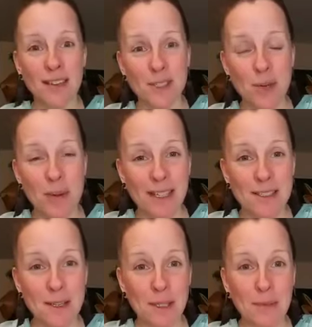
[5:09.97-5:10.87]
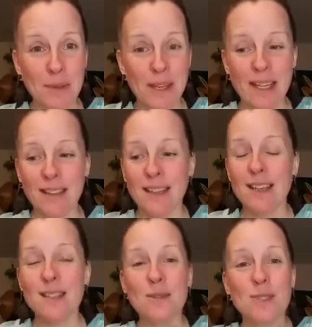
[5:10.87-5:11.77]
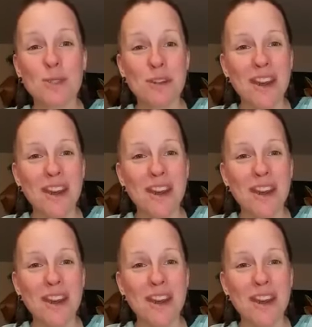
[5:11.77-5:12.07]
I have to go back and talk about that. So it's